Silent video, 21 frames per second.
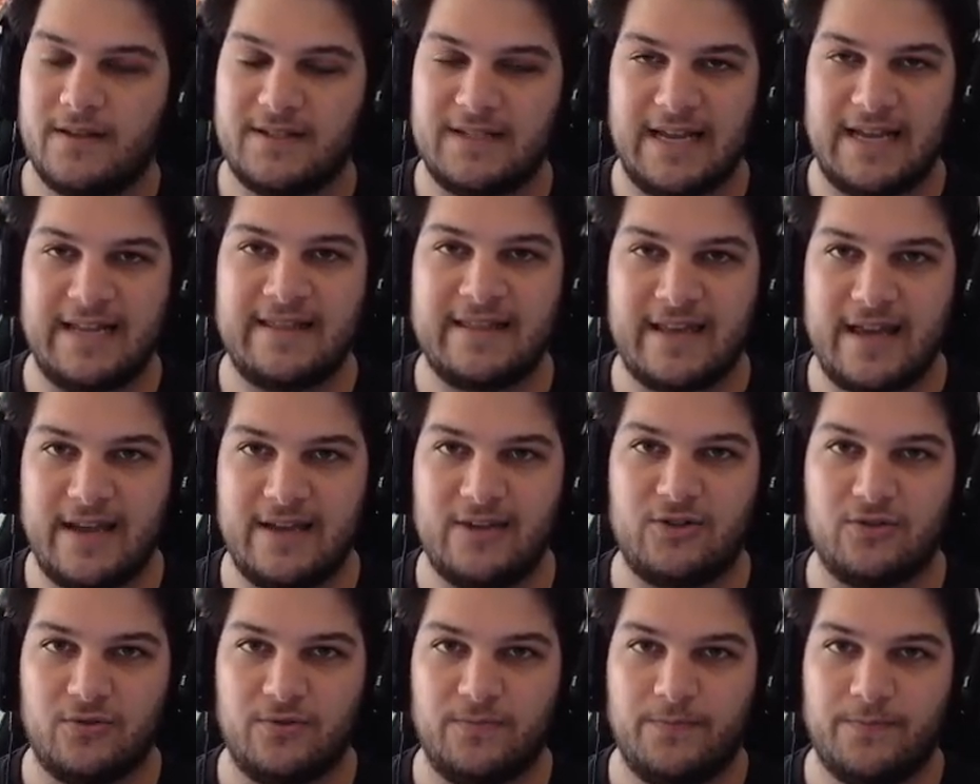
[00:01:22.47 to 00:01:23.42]
The 10th
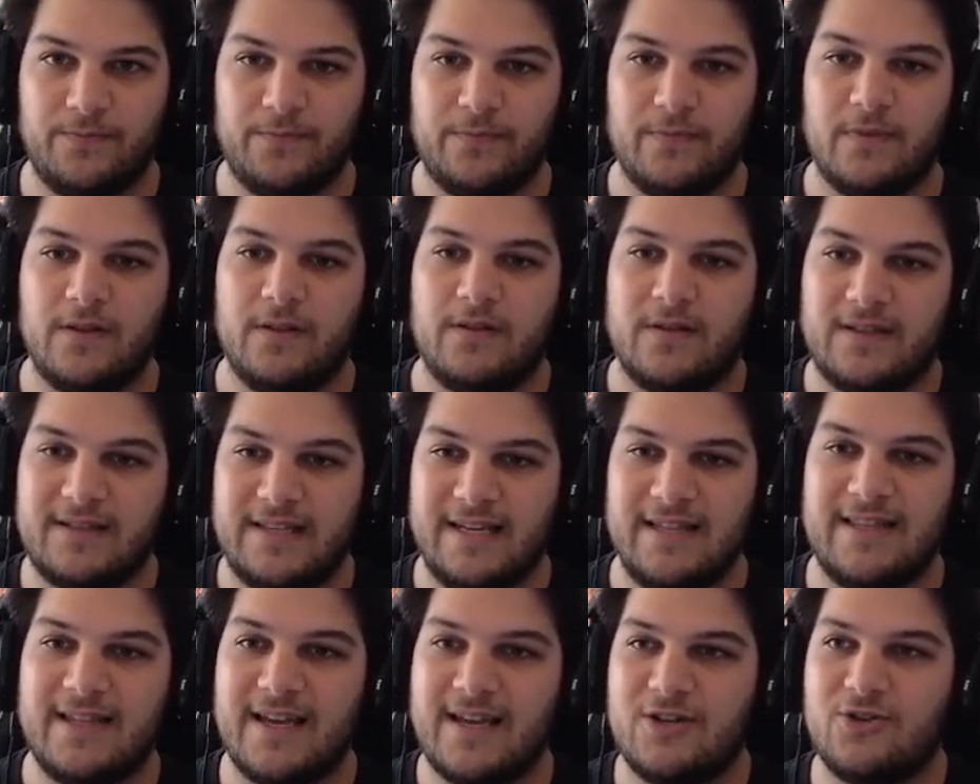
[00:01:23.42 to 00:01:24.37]
Angel. The
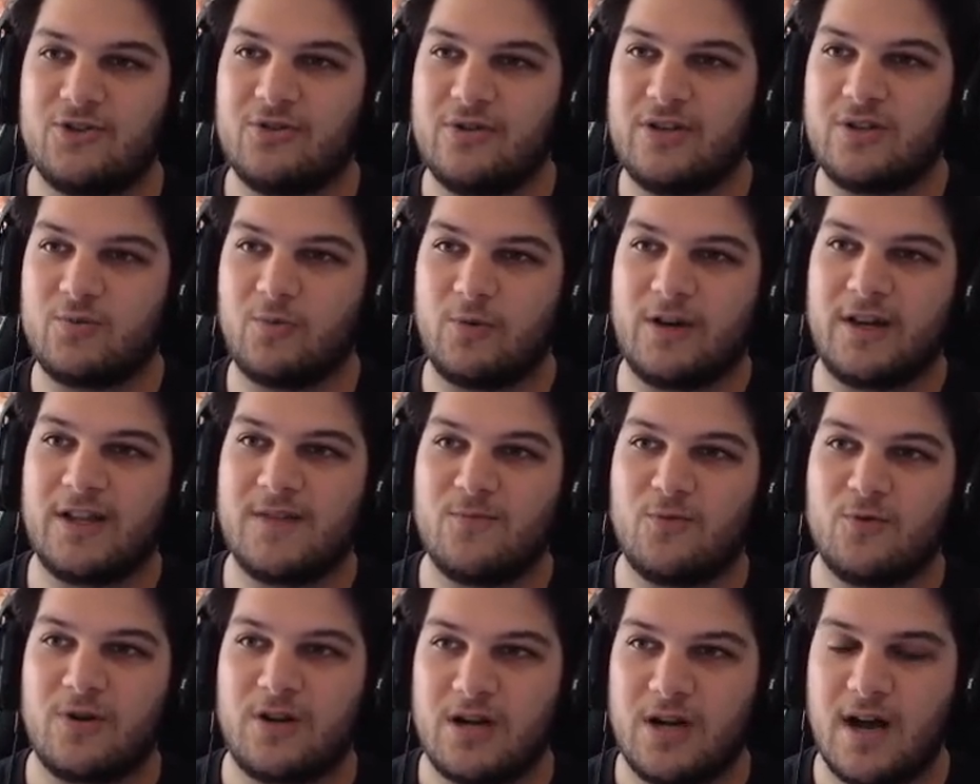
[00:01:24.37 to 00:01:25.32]
10th Angel is one of the
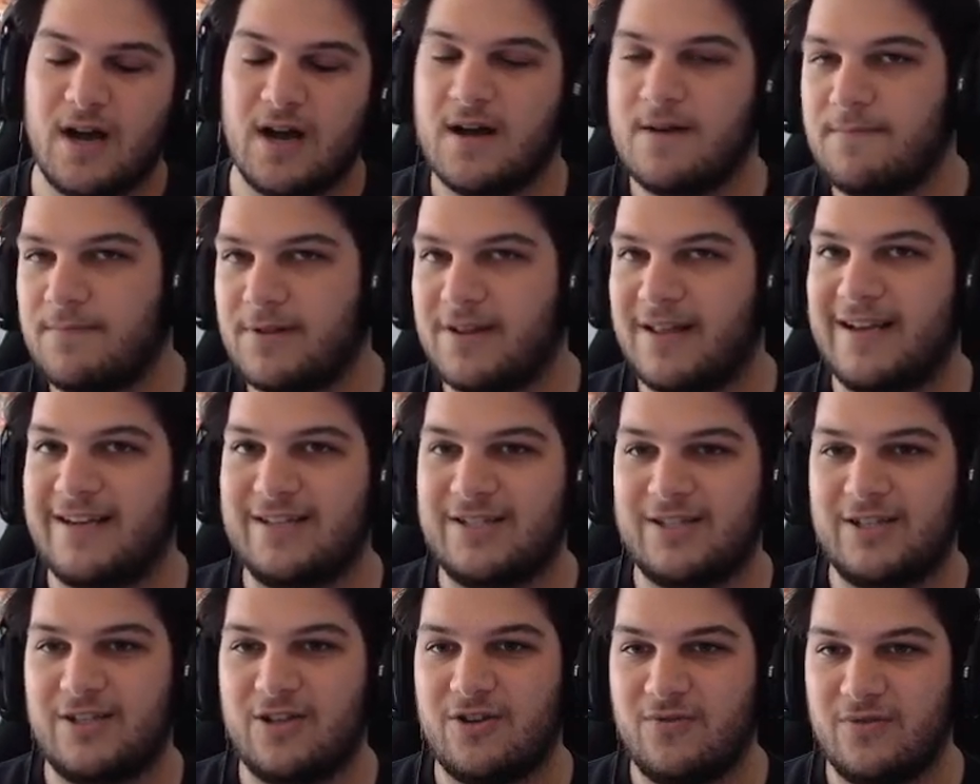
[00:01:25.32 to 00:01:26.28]
more
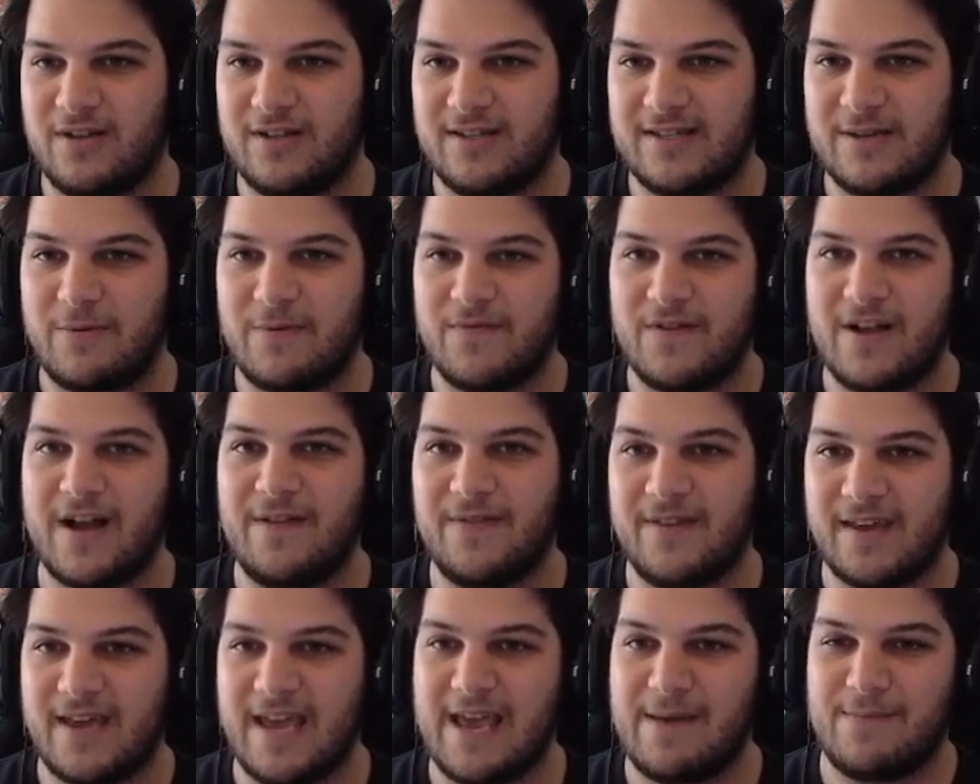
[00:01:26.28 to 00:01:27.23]
complex units that we've got in
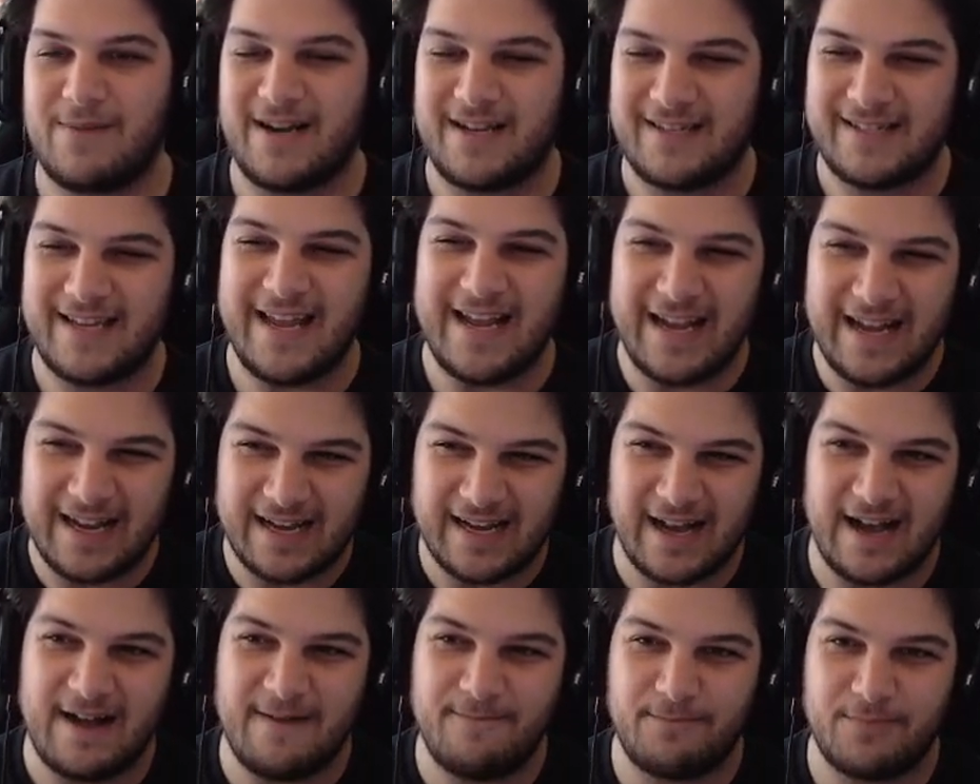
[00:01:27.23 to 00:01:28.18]
the game. And I say
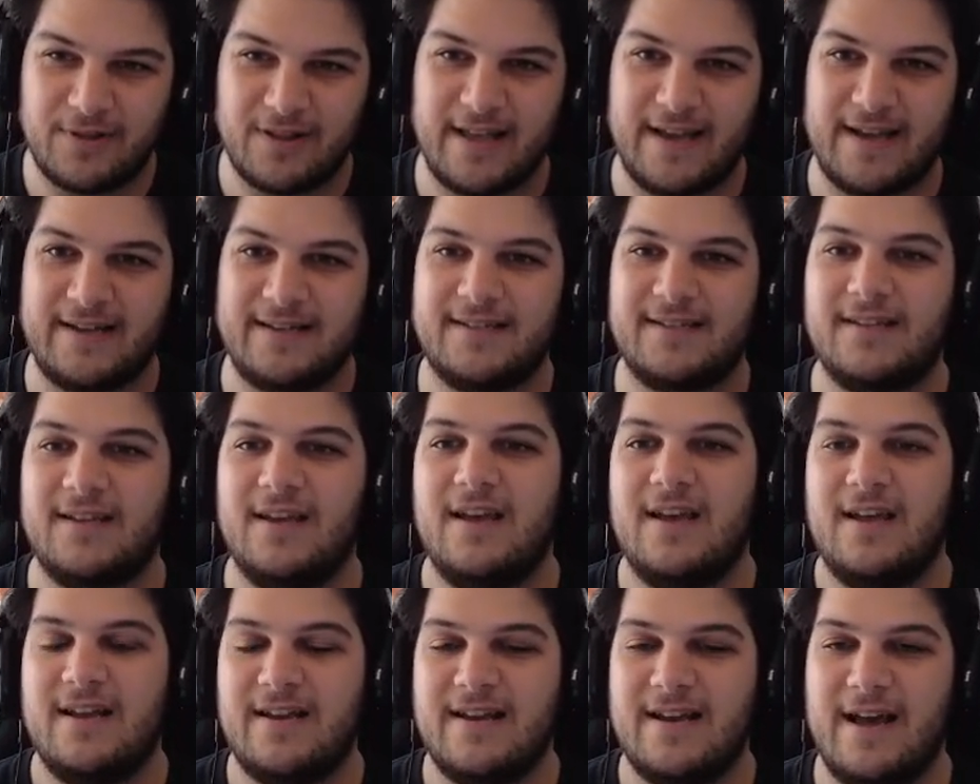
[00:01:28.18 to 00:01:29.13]
complex,
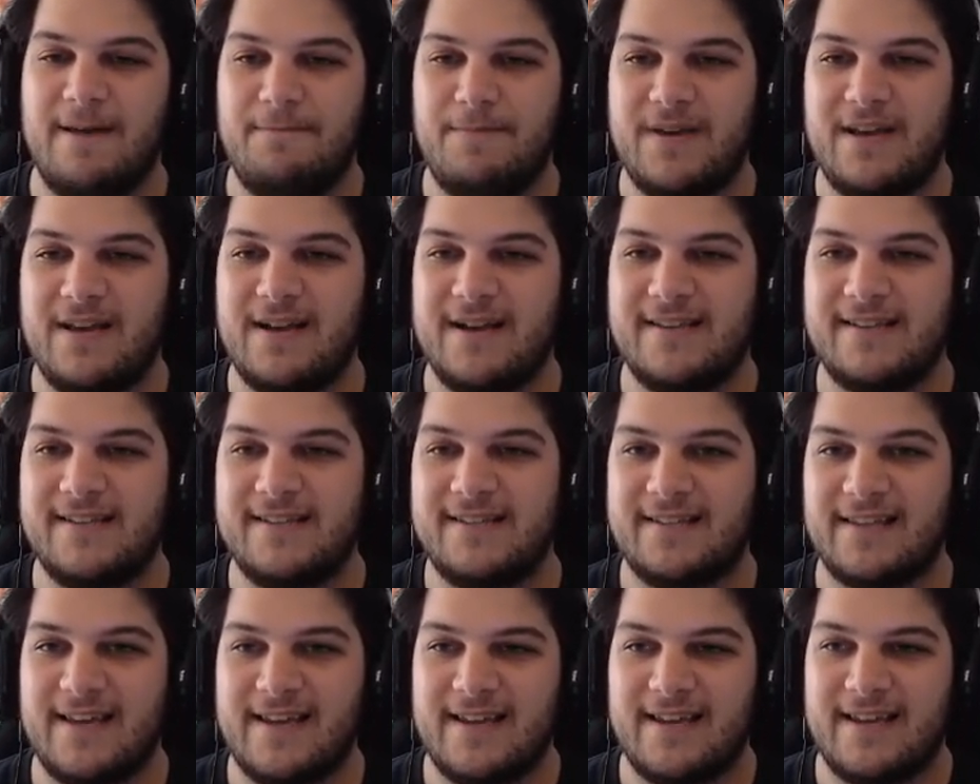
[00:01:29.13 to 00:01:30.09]
not because
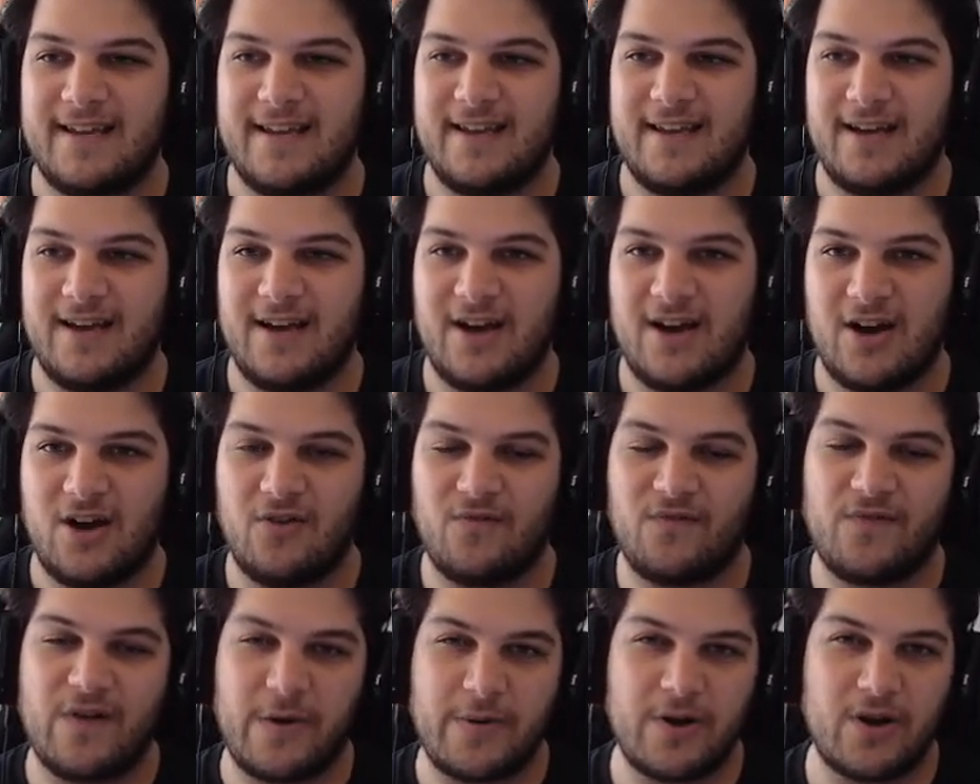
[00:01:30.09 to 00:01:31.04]
it's like
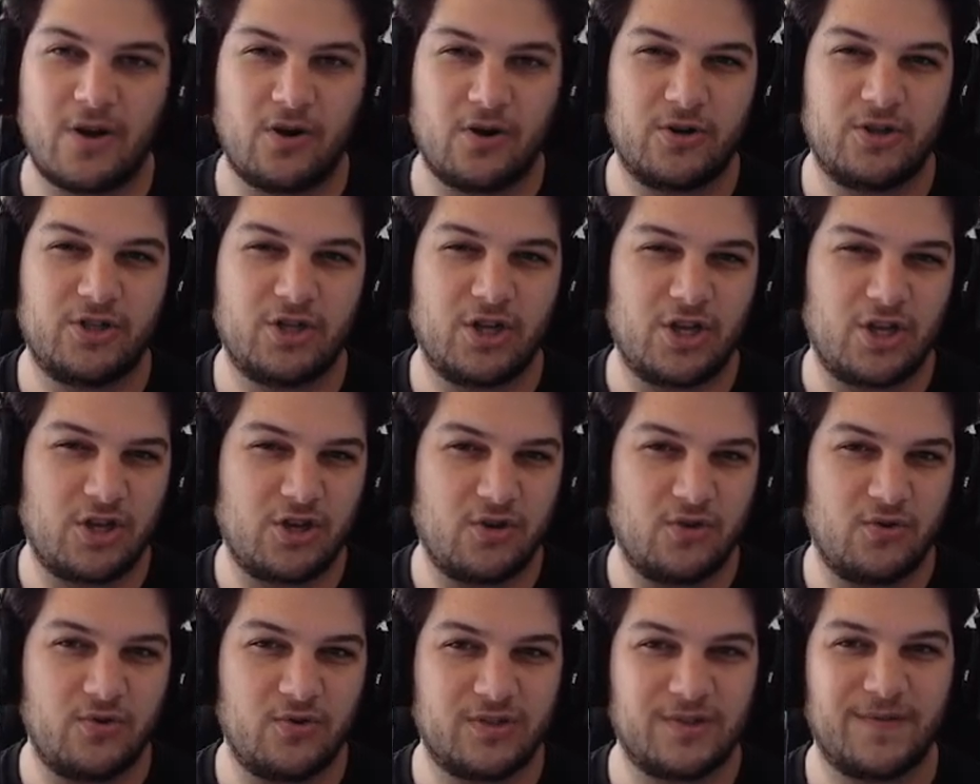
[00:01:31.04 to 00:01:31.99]
very hard to
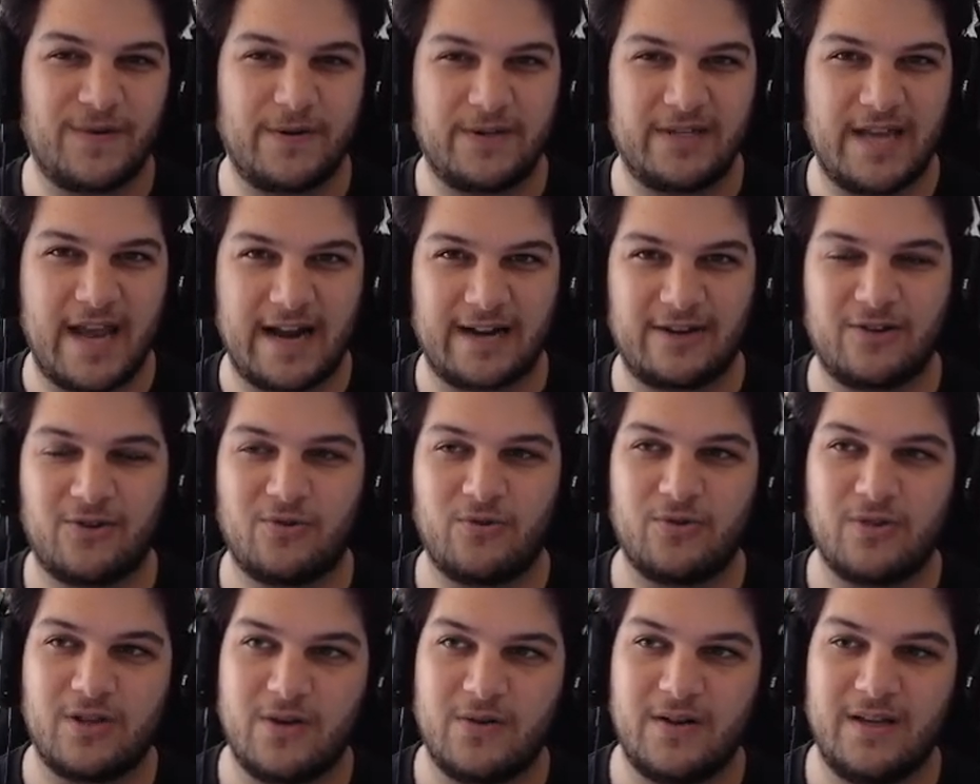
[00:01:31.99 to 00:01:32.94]
use, very
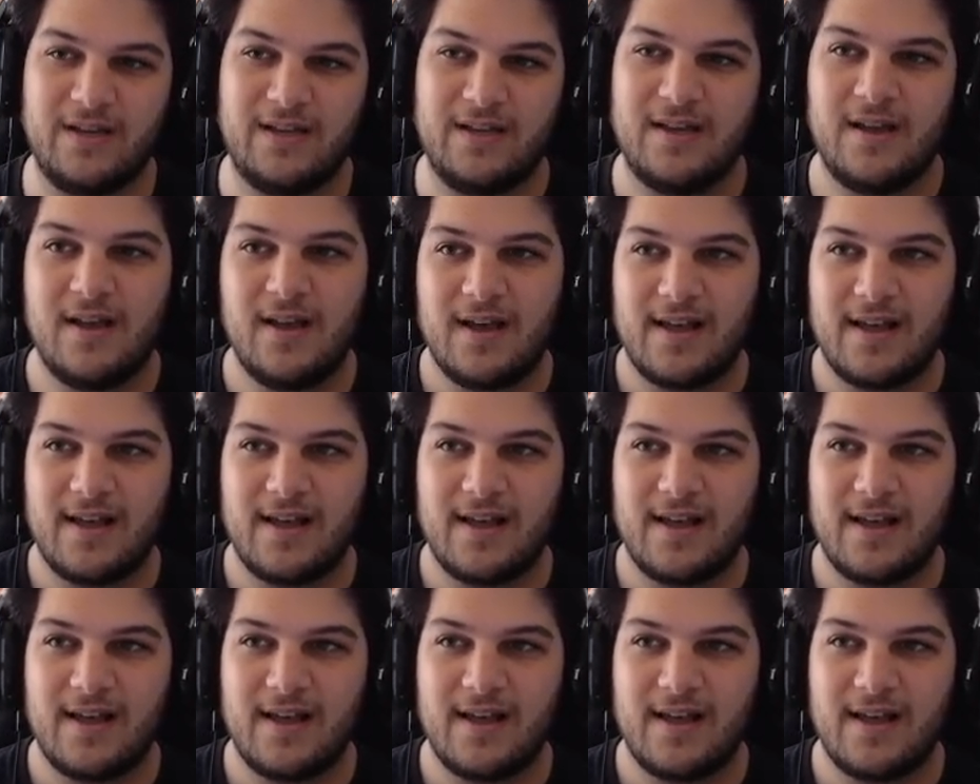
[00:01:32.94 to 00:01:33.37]
technical unit.